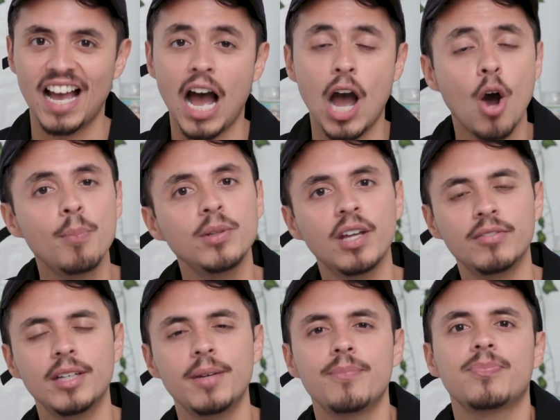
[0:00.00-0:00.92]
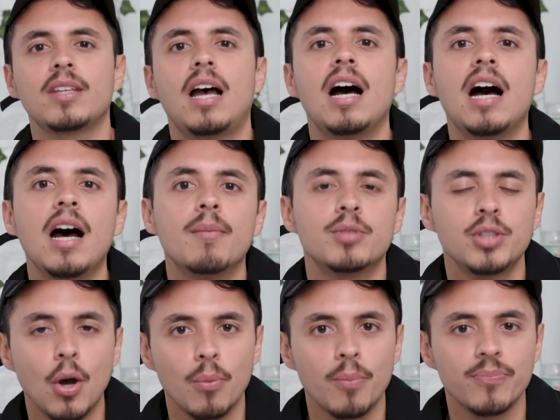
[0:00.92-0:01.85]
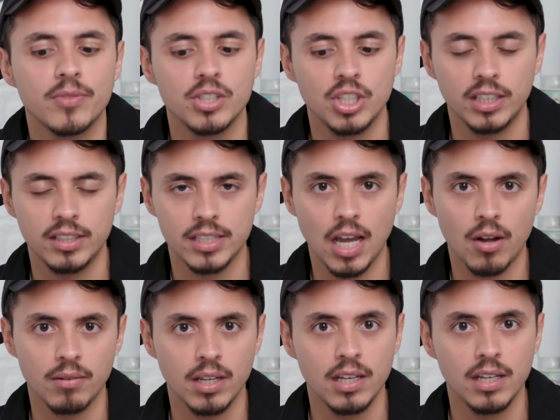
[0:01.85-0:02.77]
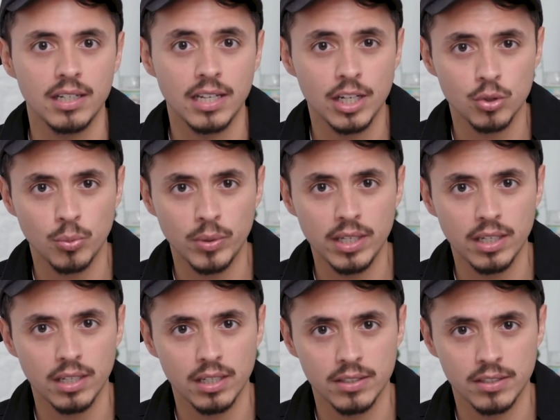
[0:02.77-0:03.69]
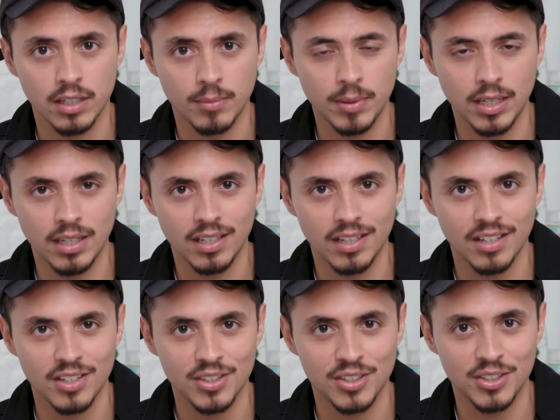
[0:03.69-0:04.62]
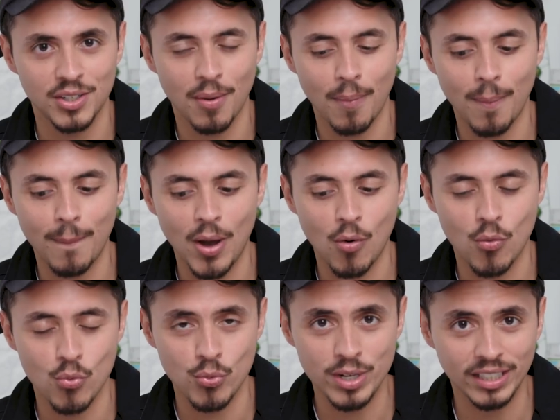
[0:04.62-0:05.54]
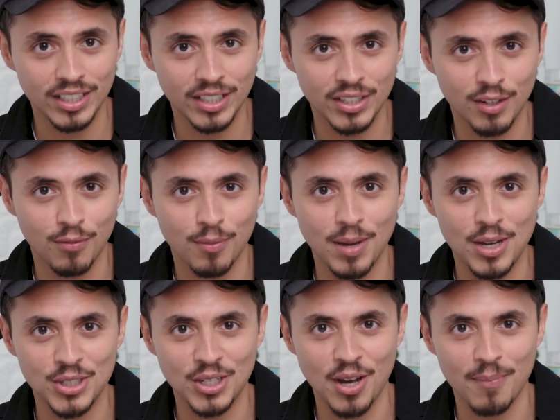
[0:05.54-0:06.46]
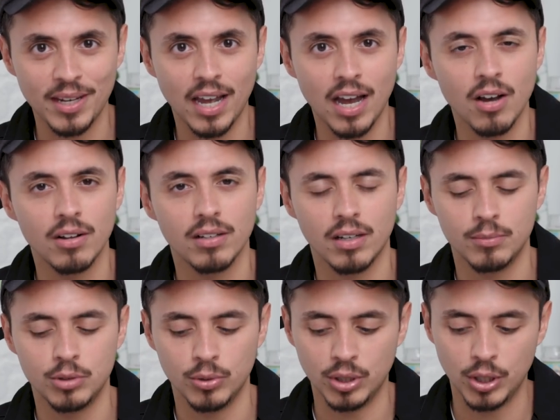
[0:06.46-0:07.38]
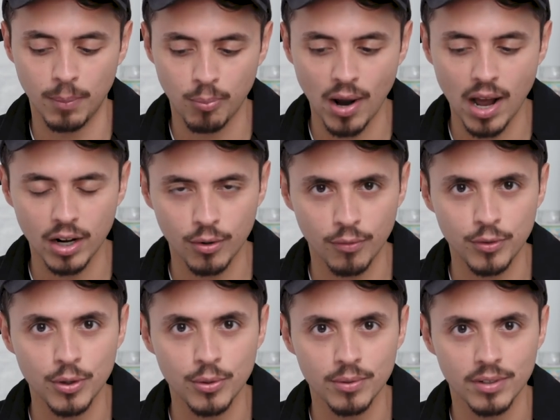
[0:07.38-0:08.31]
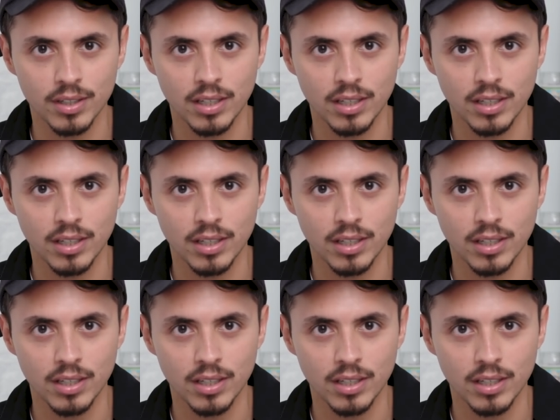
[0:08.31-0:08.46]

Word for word: I hope you loved it. Um, so check this out. Next week is going to be some really good information coming out. I'm doing a good product review.